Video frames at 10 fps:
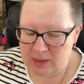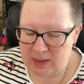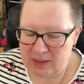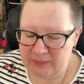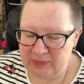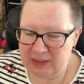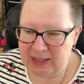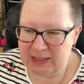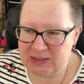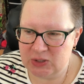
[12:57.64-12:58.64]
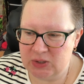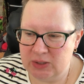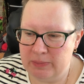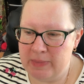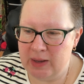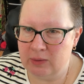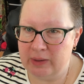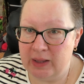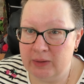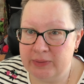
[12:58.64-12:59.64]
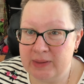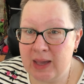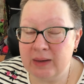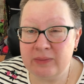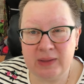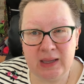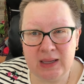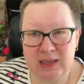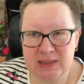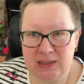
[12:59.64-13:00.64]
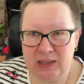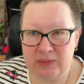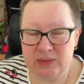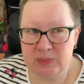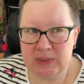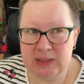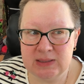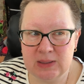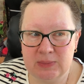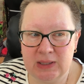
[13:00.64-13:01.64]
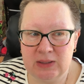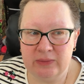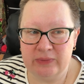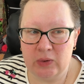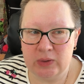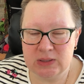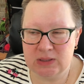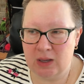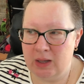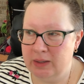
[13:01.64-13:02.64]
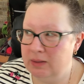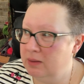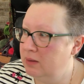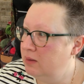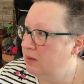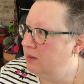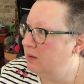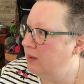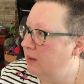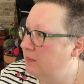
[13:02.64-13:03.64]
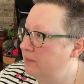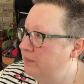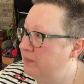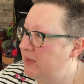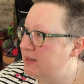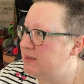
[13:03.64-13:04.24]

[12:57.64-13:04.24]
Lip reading: And I feel like it's a good mental health kind of thing because it gives me something to focus on that's